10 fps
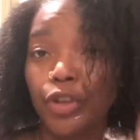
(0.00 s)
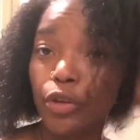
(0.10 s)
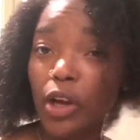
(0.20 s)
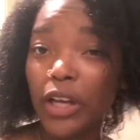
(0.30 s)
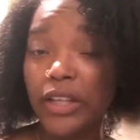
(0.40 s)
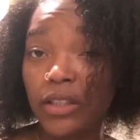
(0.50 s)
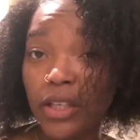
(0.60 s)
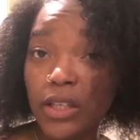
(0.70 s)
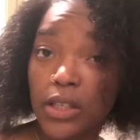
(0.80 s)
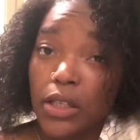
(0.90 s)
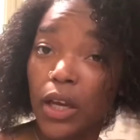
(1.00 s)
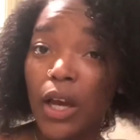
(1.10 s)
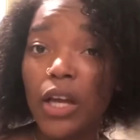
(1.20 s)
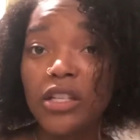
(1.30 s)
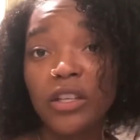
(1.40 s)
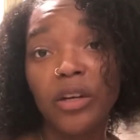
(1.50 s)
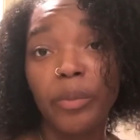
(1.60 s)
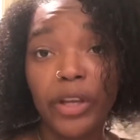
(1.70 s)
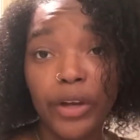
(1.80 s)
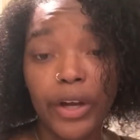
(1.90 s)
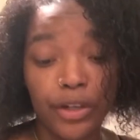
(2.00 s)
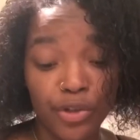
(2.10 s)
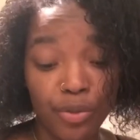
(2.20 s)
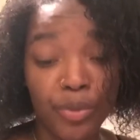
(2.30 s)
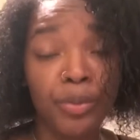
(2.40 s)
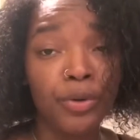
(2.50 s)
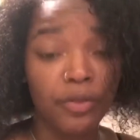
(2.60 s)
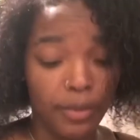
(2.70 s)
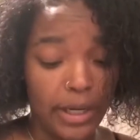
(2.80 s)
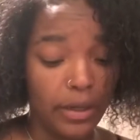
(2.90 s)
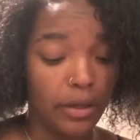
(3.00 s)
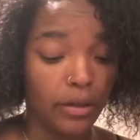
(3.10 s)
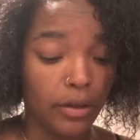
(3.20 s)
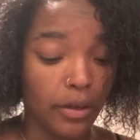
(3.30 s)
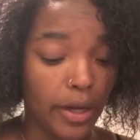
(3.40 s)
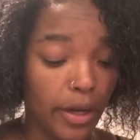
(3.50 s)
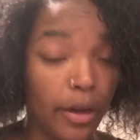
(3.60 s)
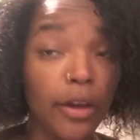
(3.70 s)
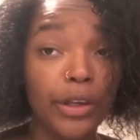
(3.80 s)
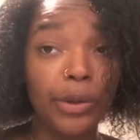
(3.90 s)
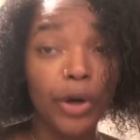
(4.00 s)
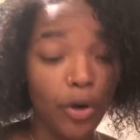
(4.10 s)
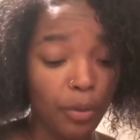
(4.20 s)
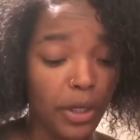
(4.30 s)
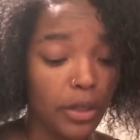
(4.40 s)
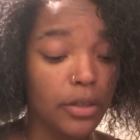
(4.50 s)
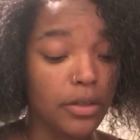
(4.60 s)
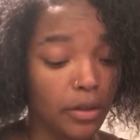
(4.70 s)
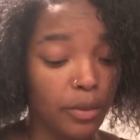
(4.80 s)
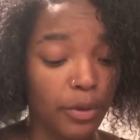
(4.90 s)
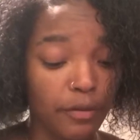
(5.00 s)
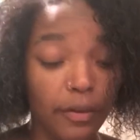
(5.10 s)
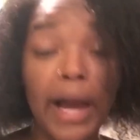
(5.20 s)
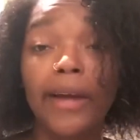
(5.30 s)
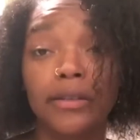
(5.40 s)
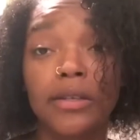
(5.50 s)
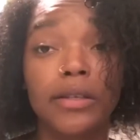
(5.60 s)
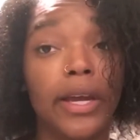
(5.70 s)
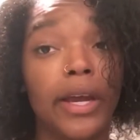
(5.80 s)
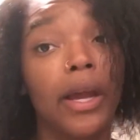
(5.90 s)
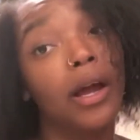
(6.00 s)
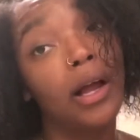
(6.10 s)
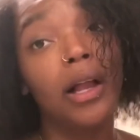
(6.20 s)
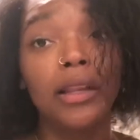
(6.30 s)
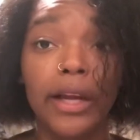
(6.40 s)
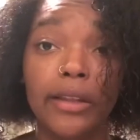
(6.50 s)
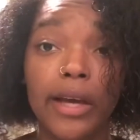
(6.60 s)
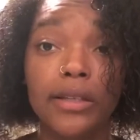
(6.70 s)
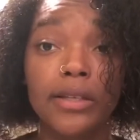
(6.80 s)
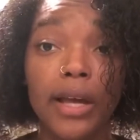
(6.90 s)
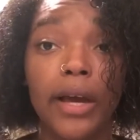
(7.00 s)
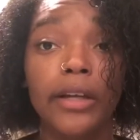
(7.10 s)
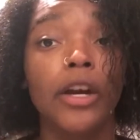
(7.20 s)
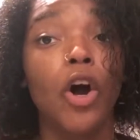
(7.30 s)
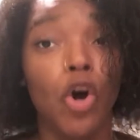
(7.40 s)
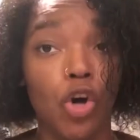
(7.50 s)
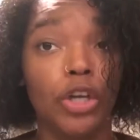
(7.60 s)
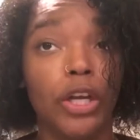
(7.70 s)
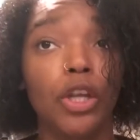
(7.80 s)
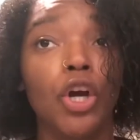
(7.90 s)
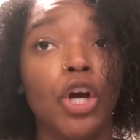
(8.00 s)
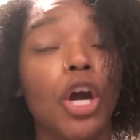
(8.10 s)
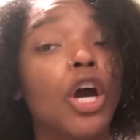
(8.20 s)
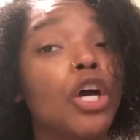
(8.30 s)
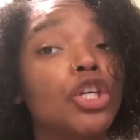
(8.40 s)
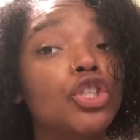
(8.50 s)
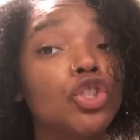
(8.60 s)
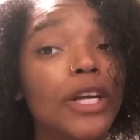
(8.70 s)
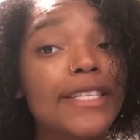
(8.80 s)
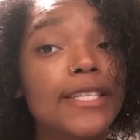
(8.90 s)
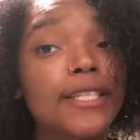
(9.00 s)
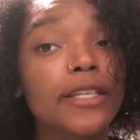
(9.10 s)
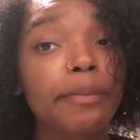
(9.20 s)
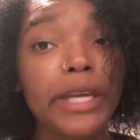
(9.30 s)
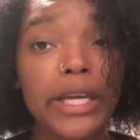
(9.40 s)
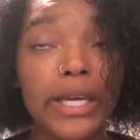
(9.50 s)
You go like this, it's gonna make your hair super poofy by the end of the day. You comb it, it's gonna be flat and stay like that side all day long. Trust me.